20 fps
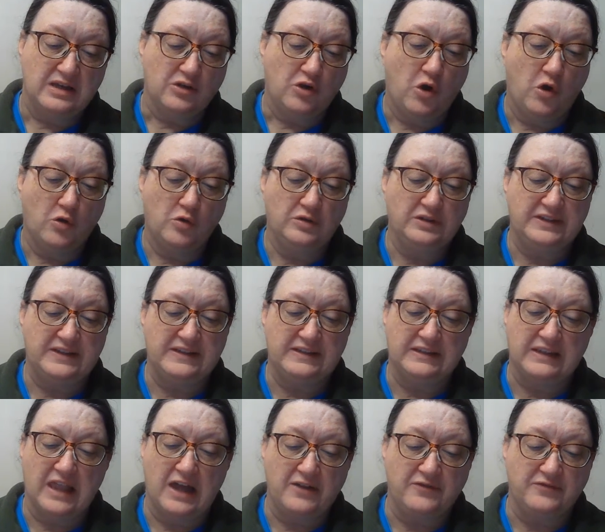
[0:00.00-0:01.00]
cold and
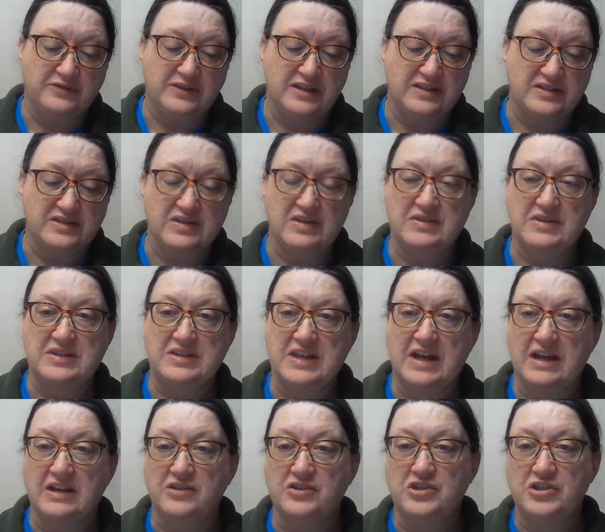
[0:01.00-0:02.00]
lifeless to the
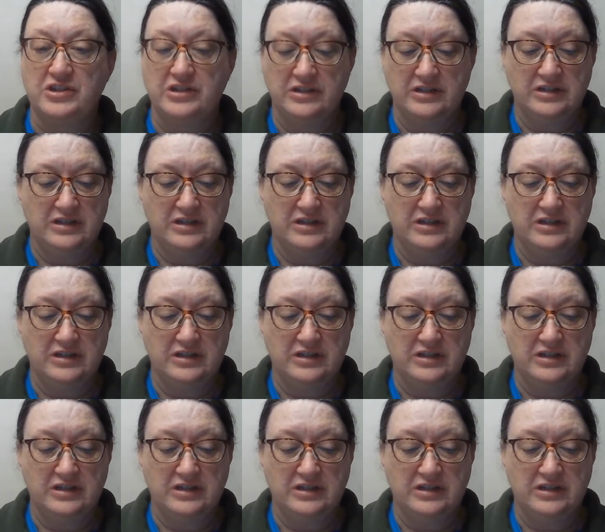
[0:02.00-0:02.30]
touch,